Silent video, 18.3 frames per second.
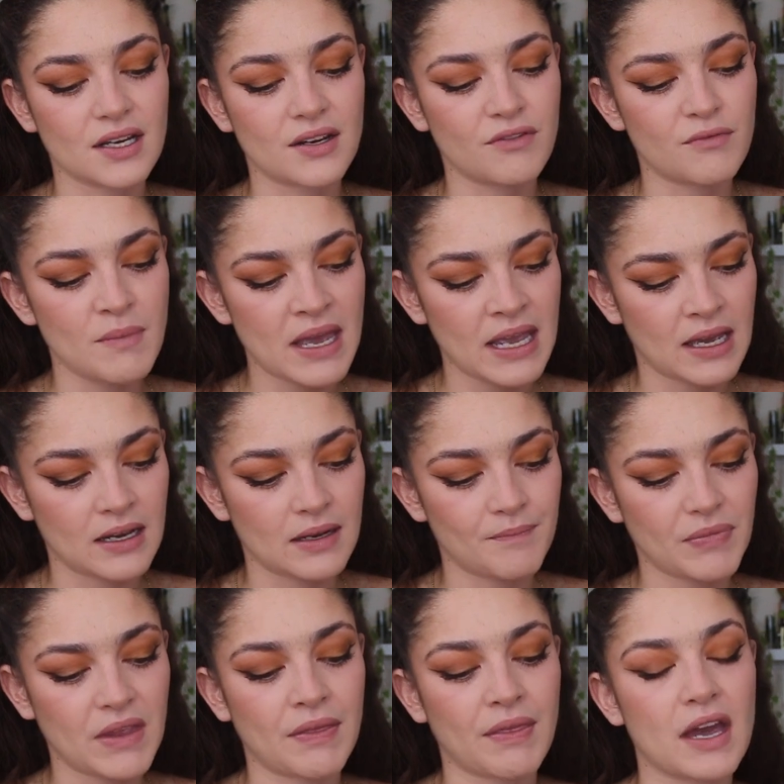of
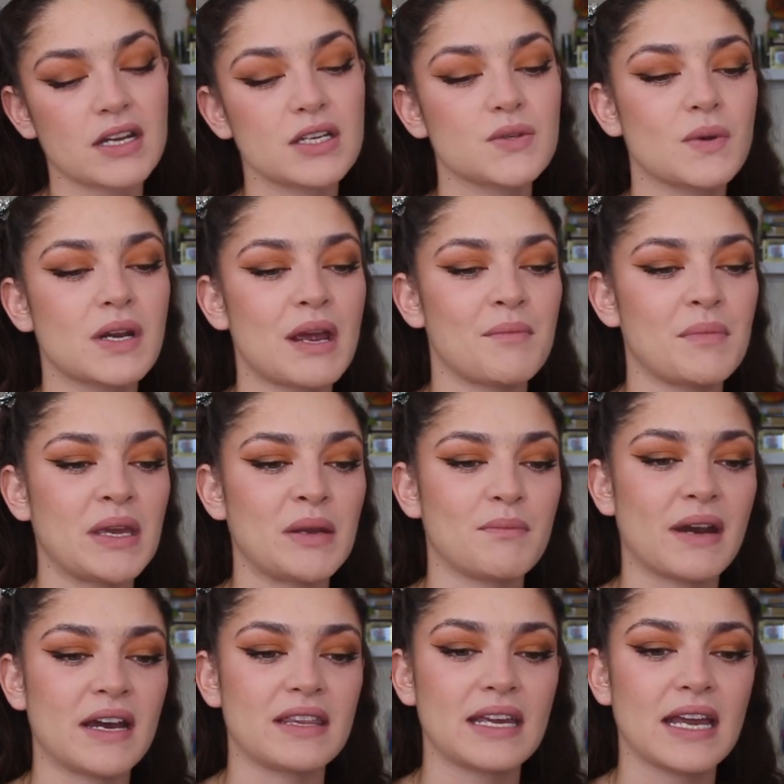man. And that is what I mean
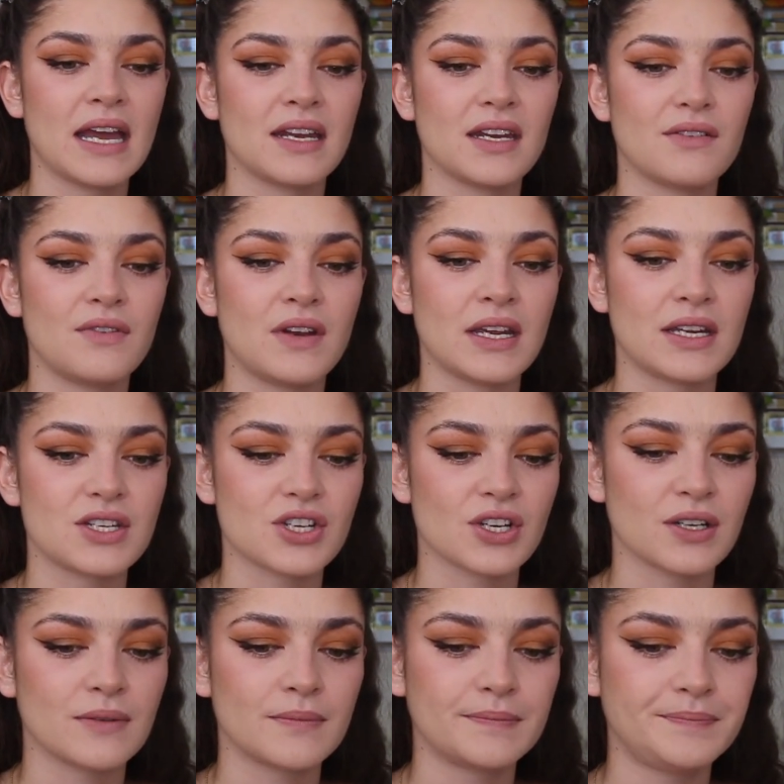by the end of
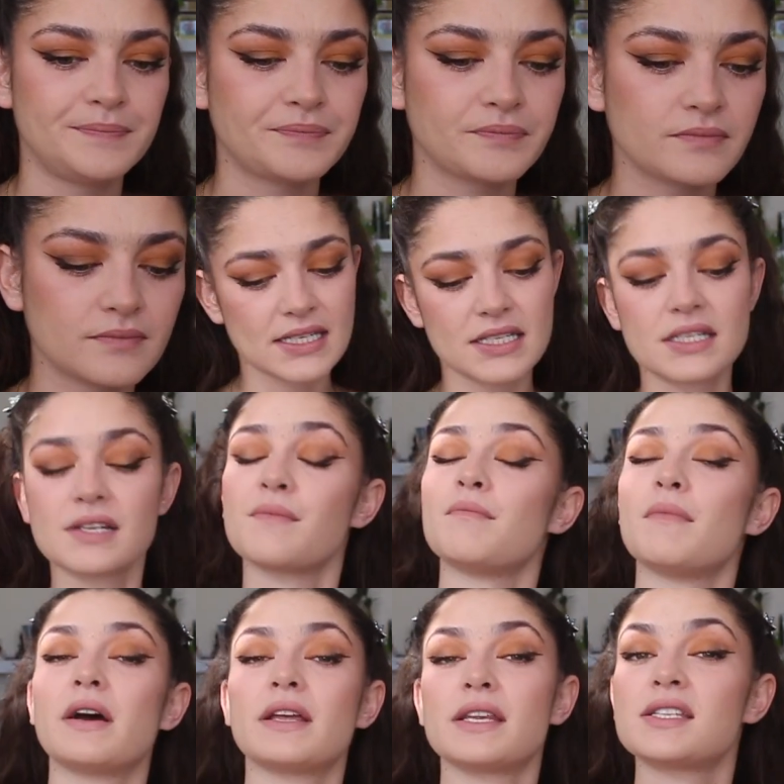nature. This is
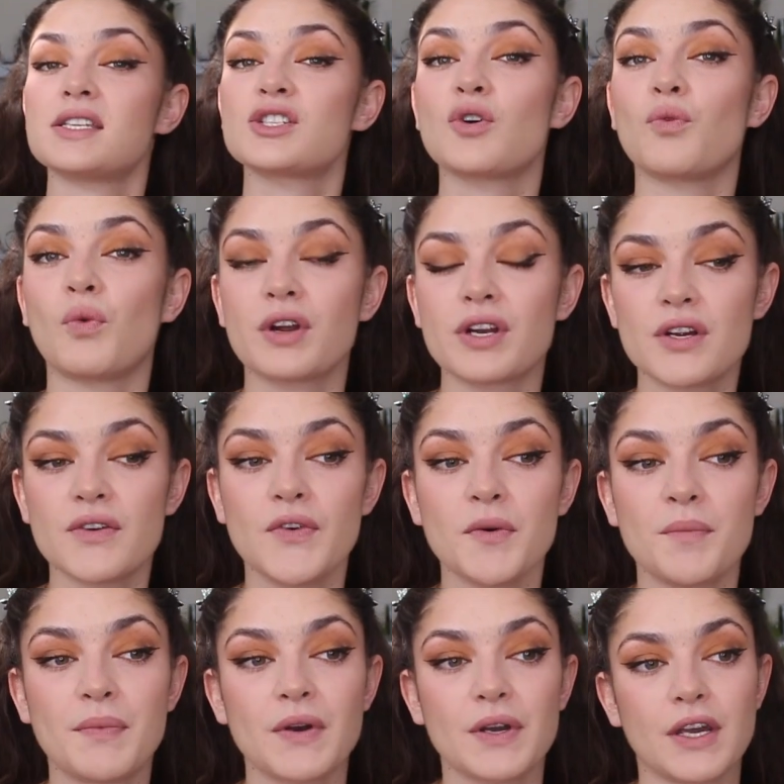a this is a
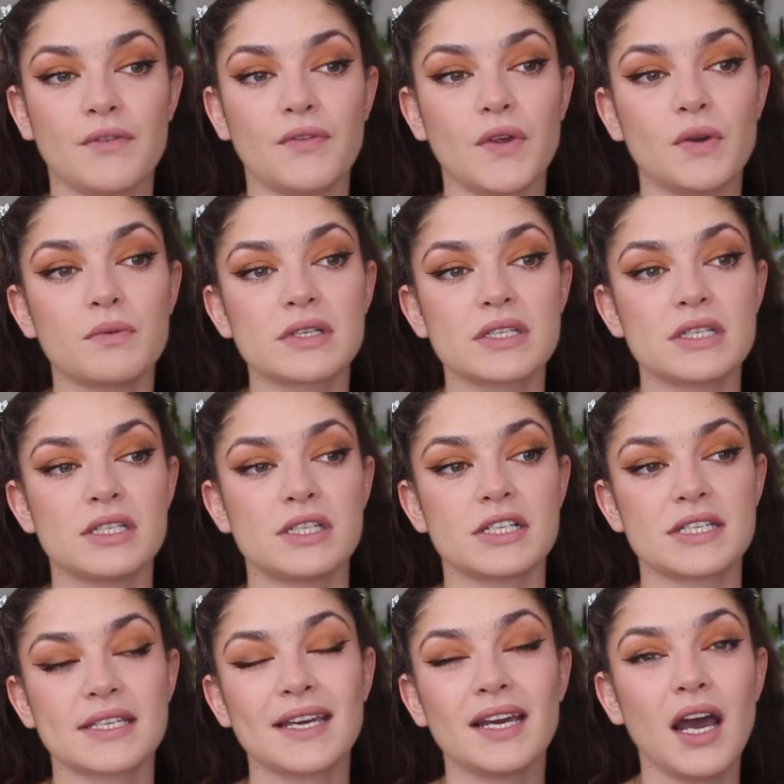wonderful book if you want to
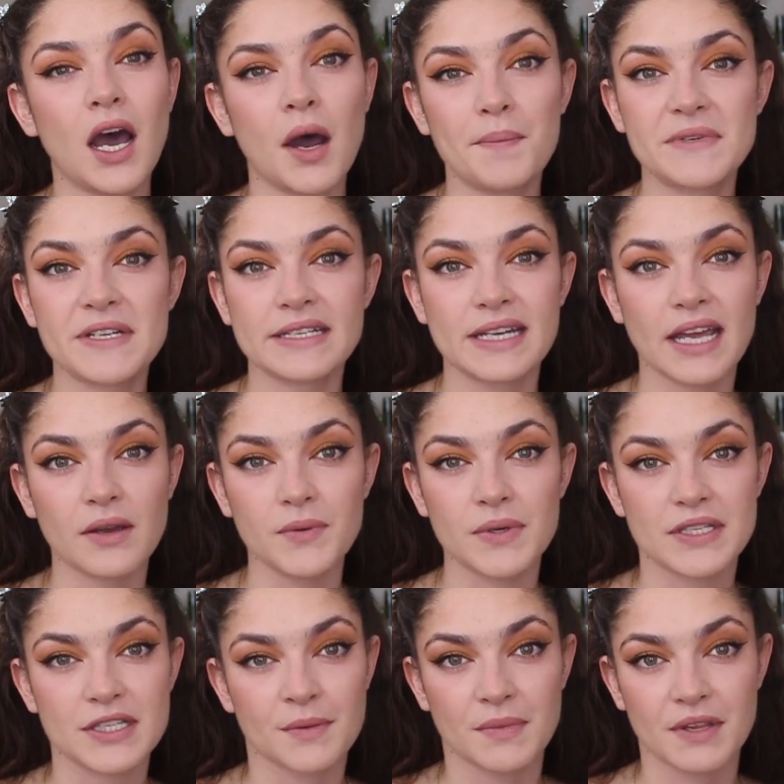just get up to date
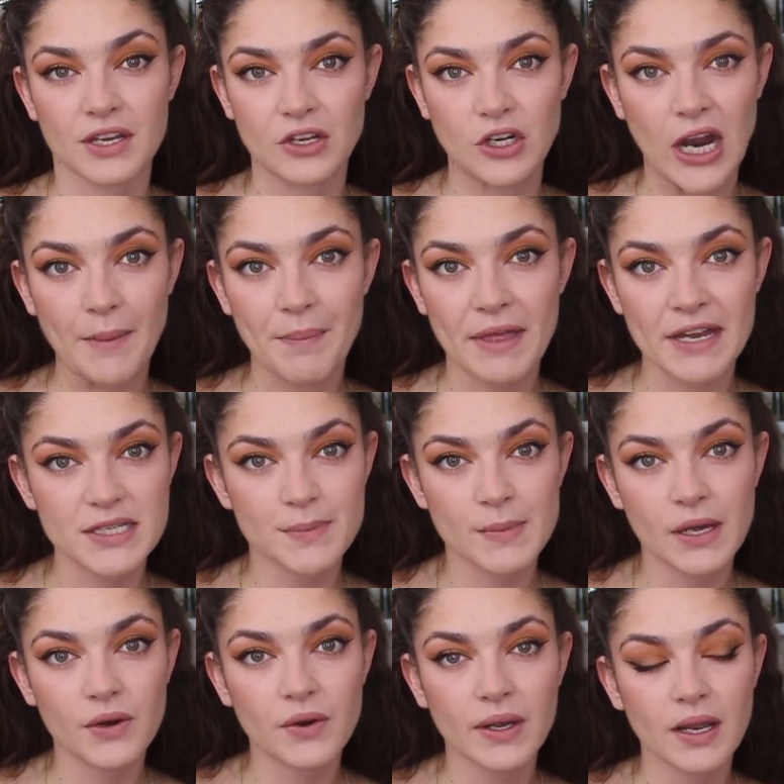with some of the crap that's
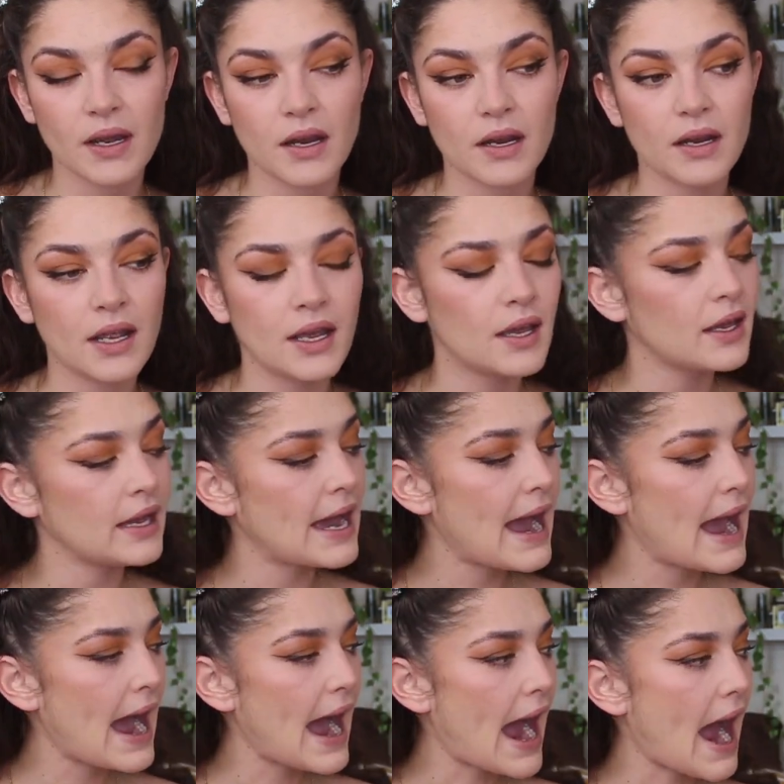been going on.
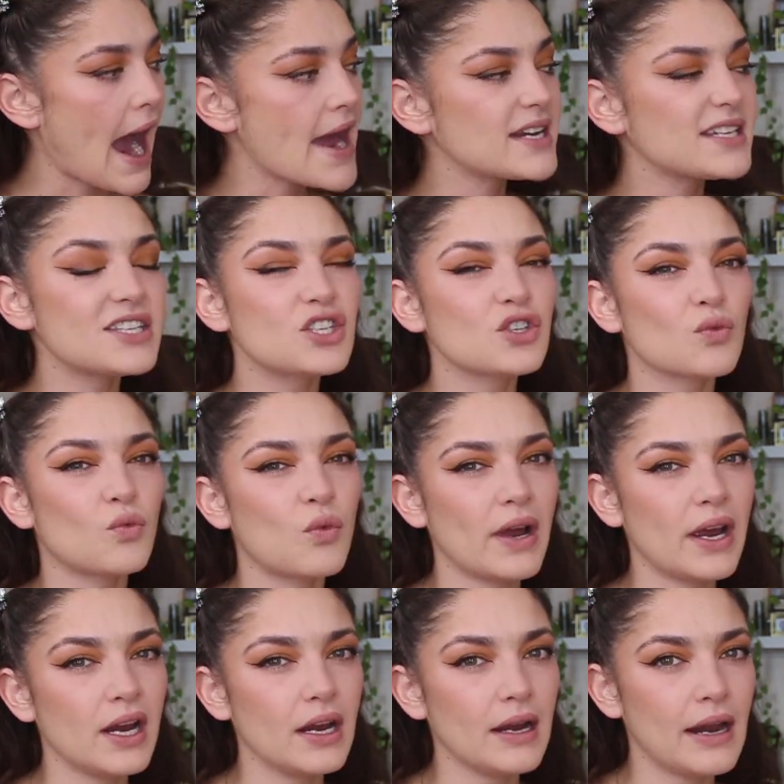I
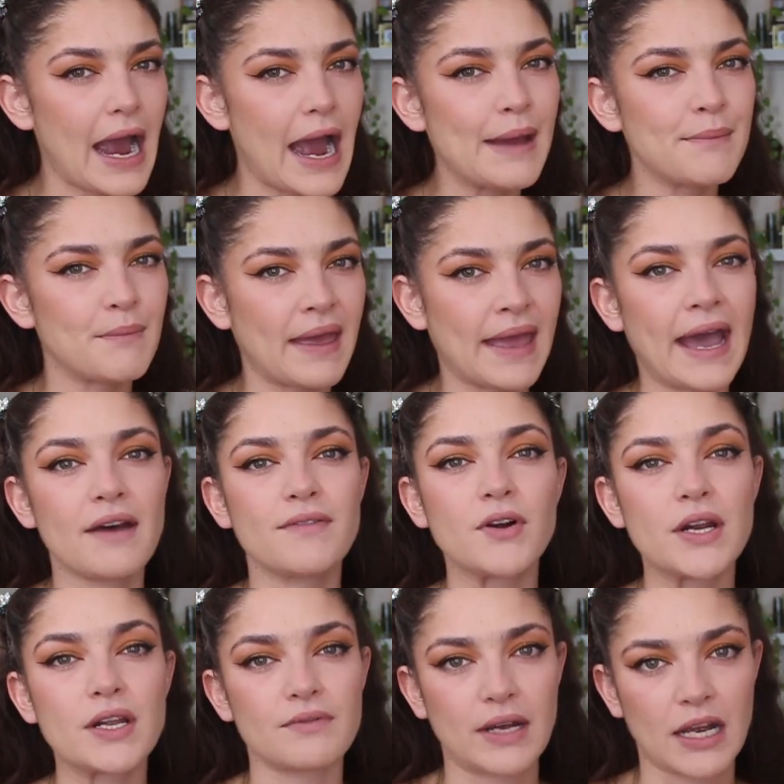swear I may have
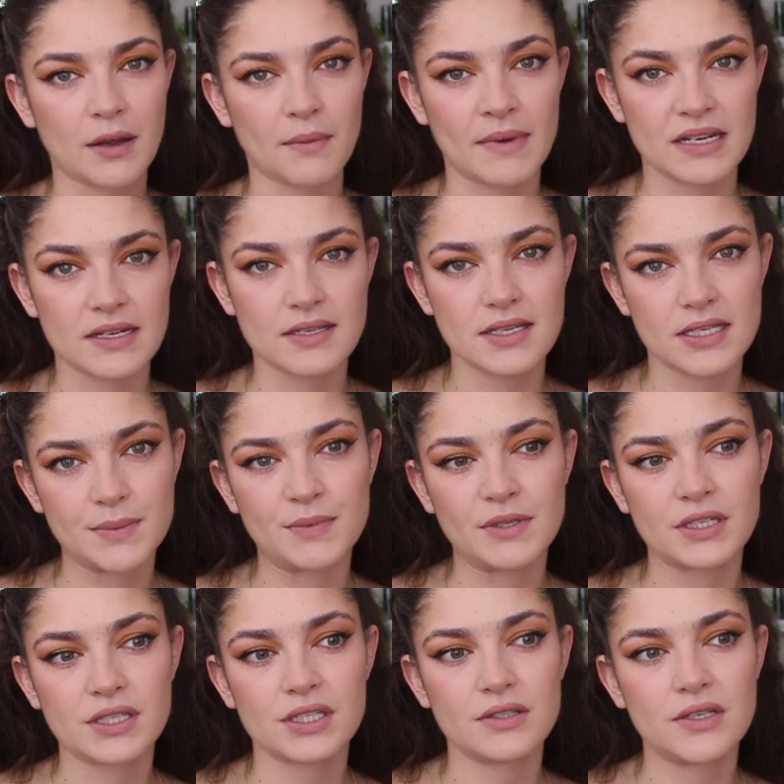already recommended this
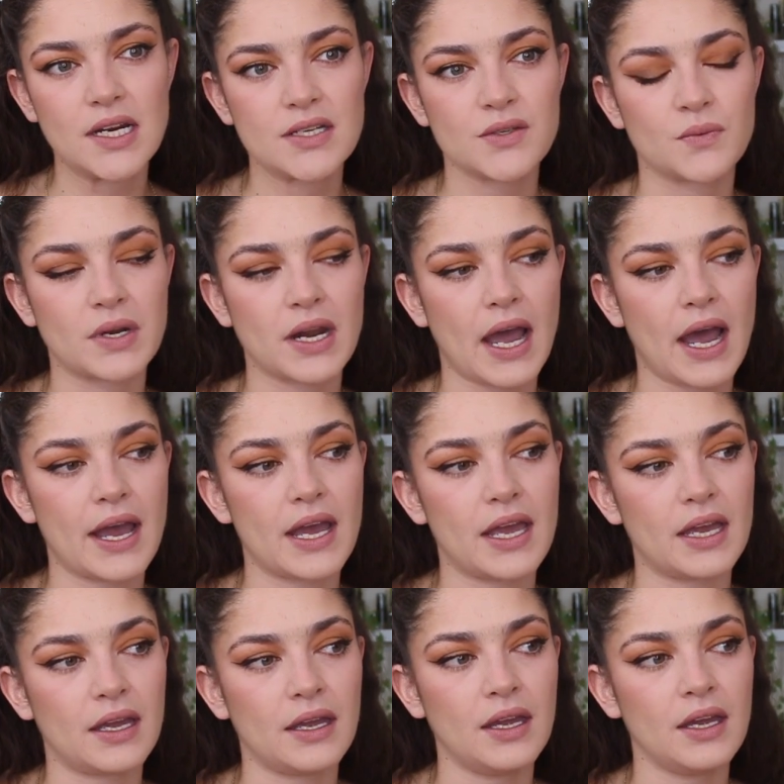book to you guys when
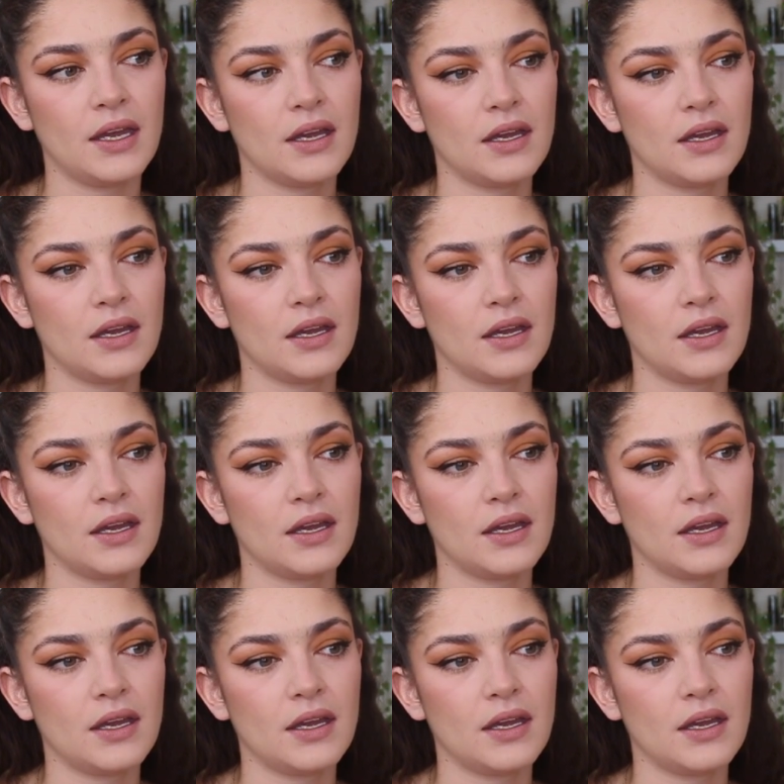I